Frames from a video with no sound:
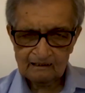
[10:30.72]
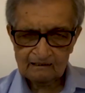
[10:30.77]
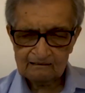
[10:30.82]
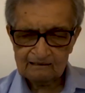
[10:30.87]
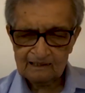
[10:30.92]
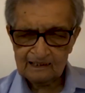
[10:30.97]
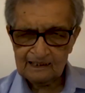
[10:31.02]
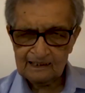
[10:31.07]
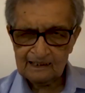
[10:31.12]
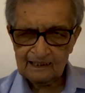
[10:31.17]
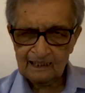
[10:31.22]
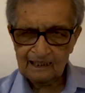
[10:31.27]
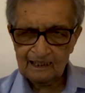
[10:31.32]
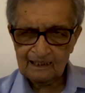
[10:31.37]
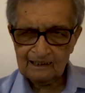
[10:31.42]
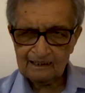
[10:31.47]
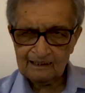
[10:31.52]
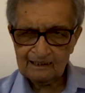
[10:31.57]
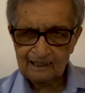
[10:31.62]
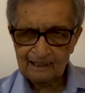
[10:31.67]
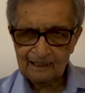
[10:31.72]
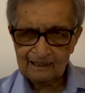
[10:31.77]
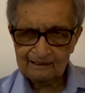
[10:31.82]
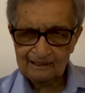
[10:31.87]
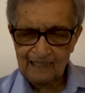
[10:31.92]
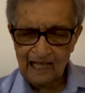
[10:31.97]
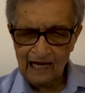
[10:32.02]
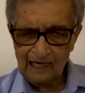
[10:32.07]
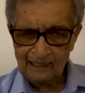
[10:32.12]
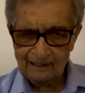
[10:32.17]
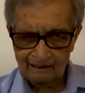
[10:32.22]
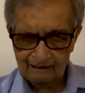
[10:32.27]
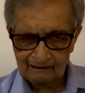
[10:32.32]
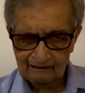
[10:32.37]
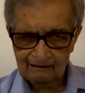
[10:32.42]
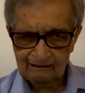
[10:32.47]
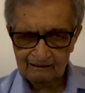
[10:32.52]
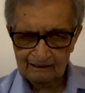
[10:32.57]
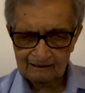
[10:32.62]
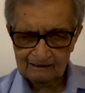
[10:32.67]
You see,
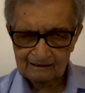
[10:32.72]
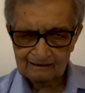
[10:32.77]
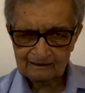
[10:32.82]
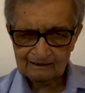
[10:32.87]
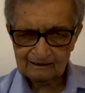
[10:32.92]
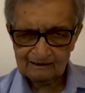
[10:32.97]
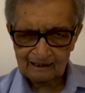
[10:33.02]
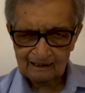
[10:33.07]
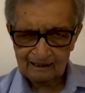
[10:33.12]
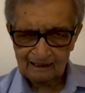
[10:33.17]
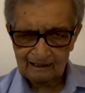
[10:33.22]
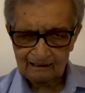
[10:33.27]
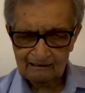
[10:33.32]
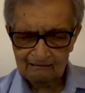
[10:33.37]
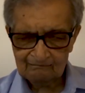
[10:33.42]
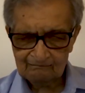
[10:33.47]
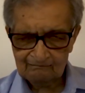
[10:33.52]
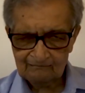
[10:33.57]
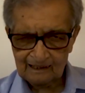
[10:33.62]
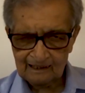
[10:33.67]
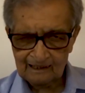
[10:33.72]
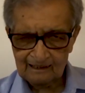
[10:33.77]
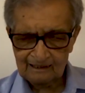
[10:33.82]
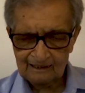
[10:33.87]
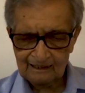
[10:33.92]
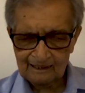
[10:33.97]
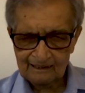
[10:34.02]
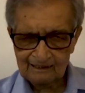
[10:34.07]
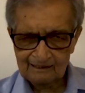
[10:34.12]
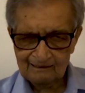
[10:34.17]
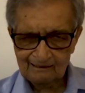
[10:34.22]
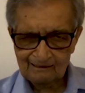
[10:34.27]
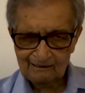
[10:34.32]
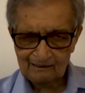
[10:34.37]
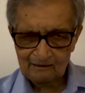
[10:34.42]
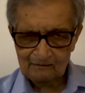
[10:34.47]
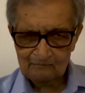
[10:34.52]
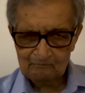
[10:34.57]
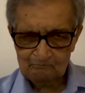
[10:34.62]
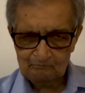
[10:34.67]
Naya is the
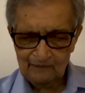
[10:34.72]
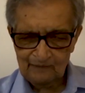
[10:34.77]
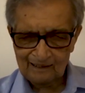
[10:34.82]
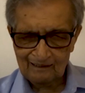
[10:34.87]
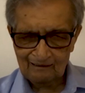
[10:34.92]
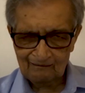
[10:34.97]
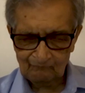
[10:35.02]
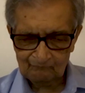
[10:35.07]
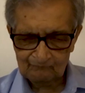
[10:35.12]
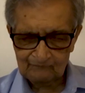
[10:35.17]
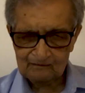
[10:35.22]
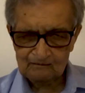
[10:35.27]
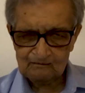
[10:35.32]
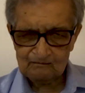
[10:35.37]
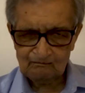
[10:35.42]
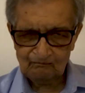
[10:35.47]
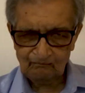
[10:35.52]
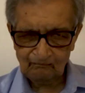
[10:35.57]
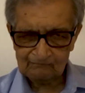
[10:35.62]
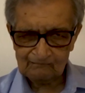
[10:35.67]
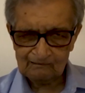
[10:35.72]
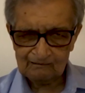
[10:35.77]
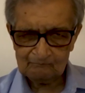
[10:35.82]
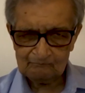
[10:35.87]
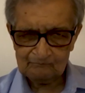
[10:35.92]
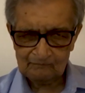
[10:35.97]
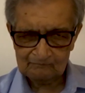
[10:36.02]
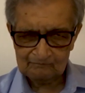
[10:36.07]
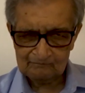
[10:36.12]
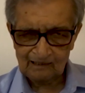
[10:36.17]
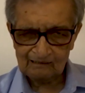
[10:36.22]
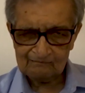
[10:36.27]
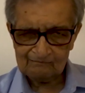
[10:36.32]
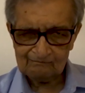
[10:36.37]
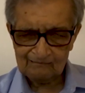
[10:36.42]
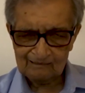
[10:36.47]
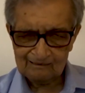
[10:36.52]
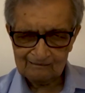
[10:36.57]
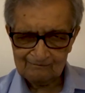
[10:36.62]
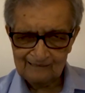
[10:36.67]
vigor of the two concepts of
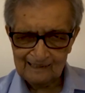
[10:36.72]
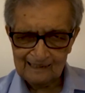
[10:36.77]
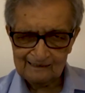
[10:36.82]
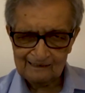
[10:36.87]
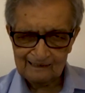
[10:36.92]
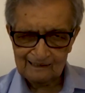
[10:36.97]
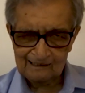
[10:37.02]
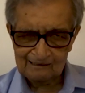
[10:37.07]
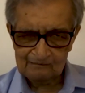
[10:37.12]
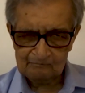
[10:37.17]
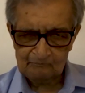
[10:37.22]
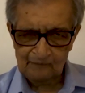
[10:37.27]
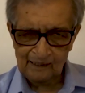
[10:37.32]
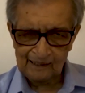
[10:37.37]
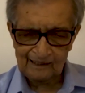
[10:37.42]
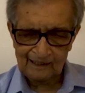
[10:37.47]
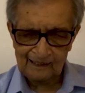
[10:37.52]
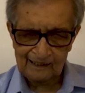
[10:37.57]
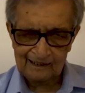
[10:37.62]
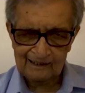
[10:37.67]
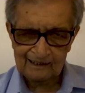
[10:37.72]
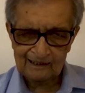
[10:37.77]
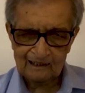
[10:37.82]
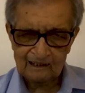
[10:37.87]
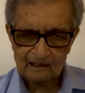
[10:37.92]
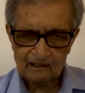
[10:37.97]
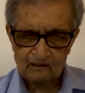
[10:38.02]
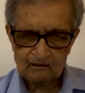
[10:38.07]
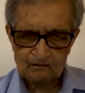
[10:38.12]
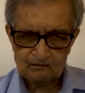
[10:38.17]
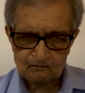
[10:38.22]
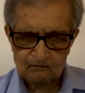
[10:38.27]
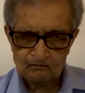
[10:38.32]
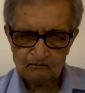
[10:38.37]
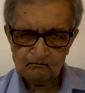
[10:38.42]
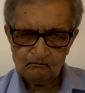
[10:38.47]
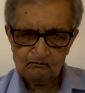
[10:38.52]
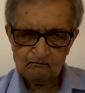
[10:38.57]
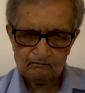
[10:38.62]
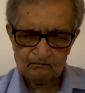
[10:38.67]
justice. Niti is mainly
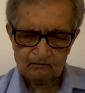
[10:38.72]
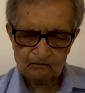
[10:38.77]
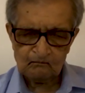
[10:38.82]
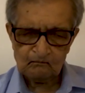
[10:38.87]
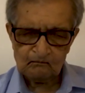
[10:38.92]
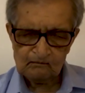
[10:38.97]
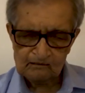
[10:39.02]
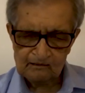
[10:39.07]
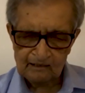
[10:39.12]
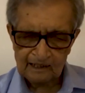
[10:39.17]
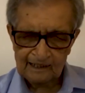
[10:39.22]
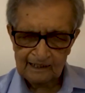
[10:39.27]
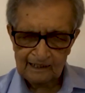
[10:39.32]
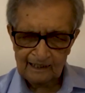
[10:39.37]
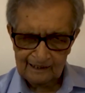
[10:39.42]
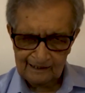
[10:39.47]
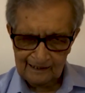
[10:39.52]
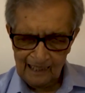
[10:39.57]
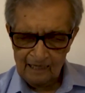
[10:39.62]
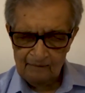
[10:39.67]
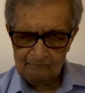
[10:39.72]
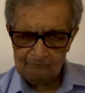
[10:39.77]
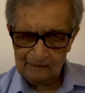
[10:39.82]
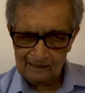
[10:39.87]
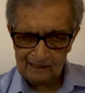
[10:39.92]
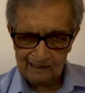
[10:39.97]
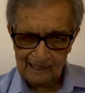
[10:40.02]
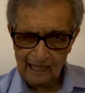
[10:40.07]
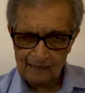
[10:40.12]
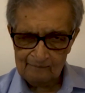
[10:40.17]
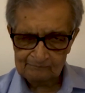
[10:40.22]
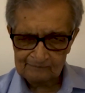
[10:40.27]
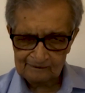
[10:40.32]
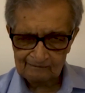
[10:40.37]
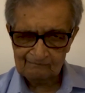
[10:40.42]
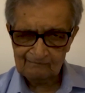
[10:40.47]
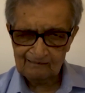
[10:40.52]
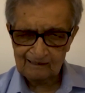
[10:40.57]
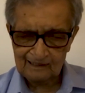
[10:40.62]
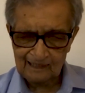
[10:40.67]
who rules. There have been
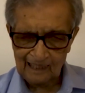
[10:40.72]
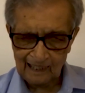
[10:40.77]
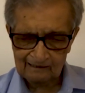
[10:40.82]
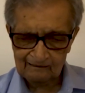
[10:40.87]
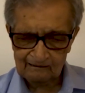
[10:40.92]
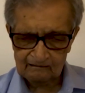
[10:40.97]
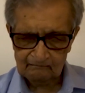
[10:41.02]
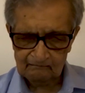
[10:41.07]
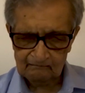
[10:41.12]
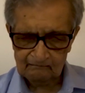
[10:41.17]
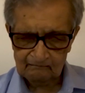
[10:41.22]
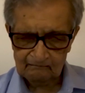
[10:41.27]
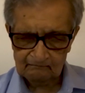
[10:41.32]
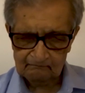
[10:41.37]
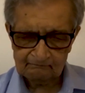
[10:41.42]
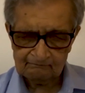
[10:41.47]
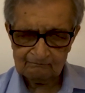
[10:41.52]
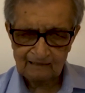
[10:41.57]
lapses in that too.